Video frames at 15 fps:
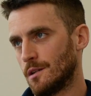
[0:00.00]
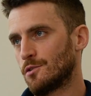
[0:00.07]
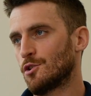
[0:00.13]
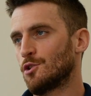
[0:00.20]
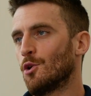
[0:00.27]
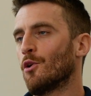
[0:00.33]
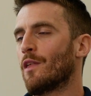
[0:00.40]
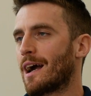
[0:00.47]

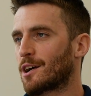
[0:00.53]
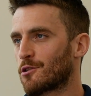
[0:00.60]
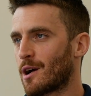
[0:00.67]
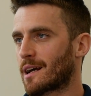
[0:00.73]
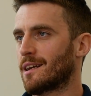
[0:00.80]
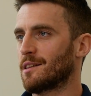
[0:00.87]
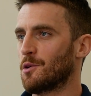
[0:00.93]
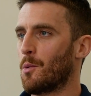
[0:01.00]
So you're there
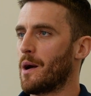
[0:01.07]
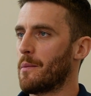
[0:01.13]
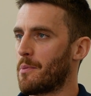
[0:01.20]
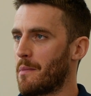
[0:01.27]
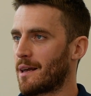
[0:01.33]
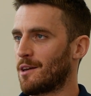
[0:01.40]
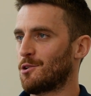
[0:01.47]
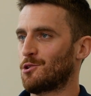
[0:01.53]
cracking the whip,
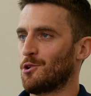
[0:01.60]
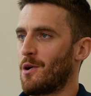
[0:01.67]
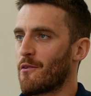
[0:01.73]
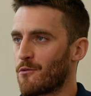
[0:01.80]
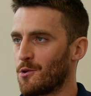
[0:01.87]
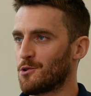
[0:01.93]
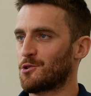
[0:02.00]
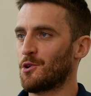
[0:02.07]
making sure
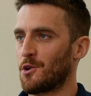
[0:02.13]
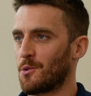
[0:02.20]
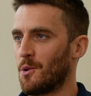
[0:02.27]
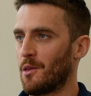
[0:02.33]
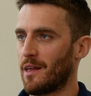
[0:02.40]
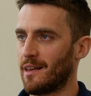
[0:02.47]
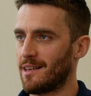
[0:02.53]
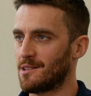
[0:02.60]
everyone's doing
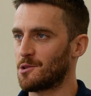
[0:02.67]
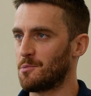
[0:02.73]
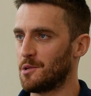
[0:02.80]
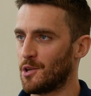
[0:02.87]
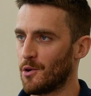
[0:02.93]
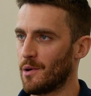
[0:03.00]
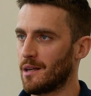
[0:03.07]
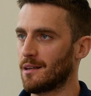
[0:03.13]
what they need to be
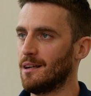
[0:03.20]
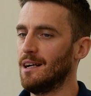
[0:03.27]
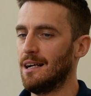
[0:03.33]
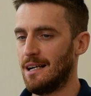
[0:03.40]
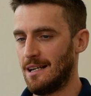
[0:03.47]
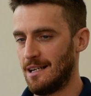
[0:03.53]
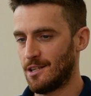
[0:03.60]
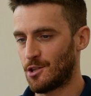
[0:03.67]
doing
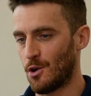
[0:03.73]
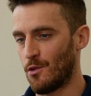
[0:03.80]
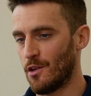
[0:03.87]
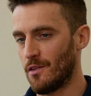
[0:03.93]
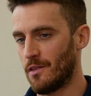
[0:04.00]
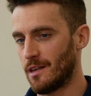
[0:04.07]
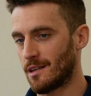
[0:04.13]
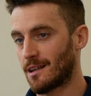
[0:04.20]
so
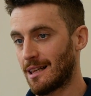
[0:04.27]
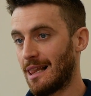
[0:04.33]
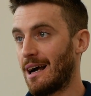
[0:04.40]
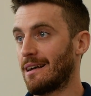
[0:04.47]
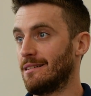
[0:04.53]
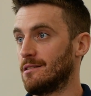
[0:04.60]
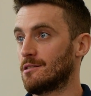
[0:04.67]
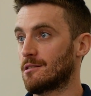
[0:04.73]
that the
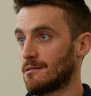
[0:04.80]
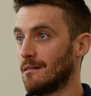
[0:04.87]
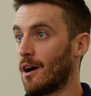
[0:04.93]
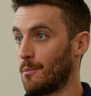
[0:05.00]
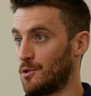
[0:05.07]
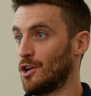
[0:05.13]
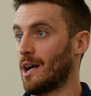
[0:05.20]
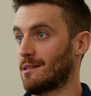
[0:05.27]
client's
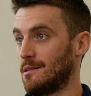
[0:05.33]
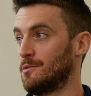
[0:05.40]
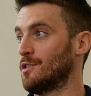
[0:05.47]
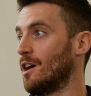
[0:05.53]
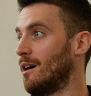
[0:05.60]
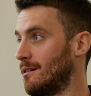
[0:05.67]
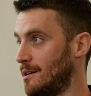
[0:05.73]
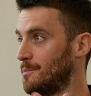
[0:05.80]
objectives
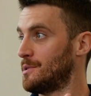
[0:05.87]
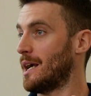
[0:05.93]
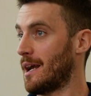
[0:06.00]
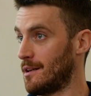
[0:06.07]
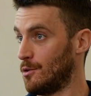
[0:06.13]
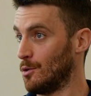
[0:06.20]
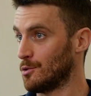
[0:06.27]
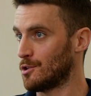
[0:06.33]
are
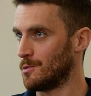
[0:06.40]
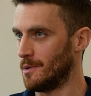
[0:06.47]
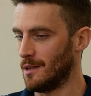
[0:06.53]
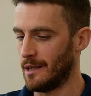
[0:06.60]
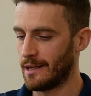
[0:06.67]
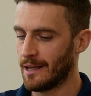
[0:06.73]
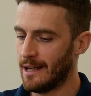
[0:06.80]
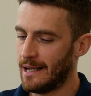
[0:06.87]
obtained
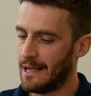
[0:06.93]
ultimately.